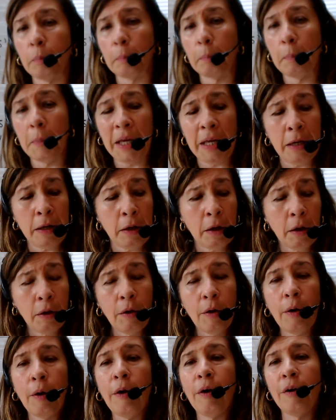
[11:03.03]
mean
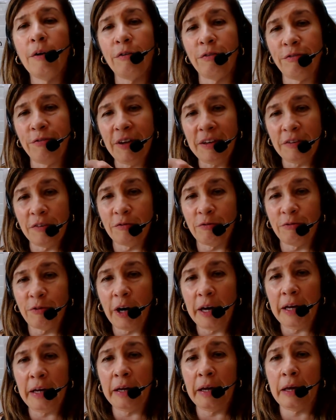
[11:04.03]
fist
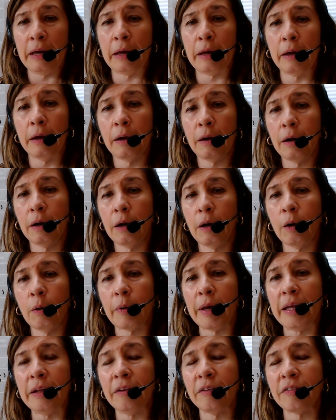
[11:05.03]
fighting.
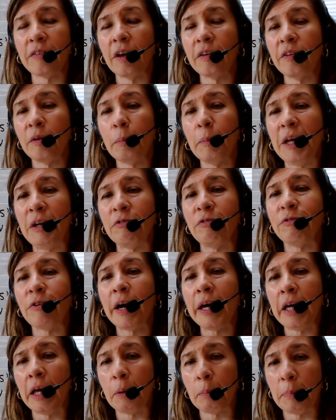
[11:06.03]
Okay, this doesn't mean
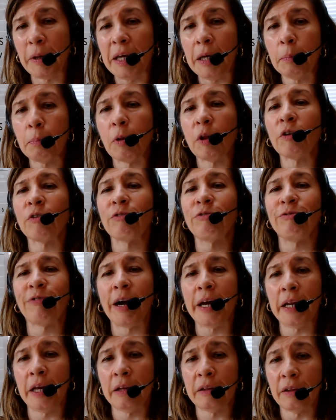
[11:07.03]
fighting people or
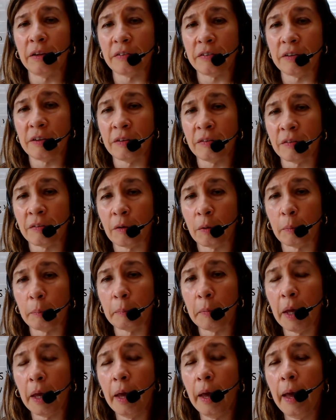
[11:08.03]
fighting the
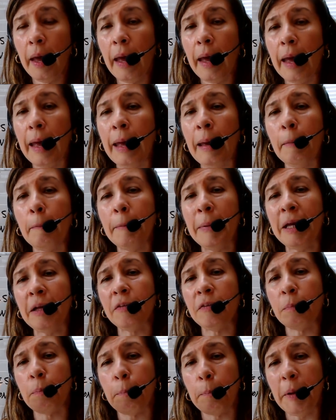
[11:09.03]
system. It
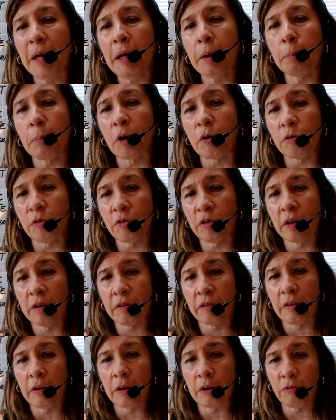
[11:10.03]
means be
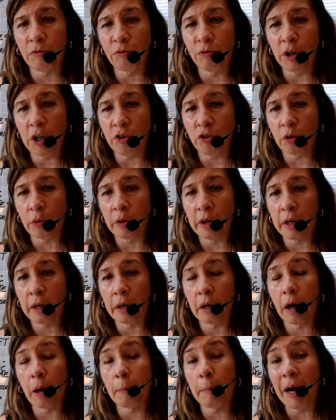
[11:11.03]
persistent and
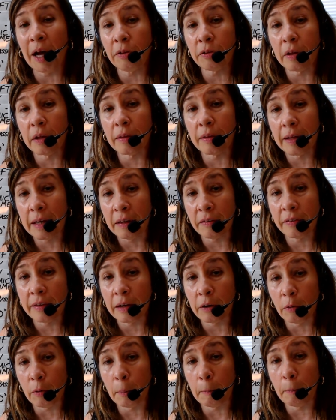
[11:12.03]
vigilant about the things
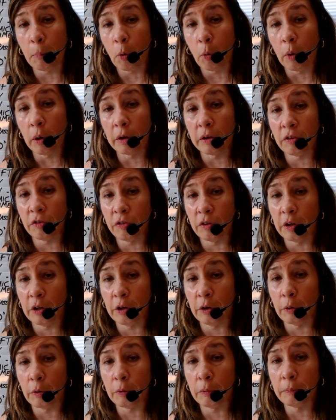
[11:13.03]
that are important to
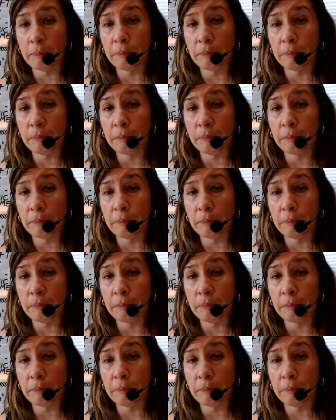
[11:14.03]
you.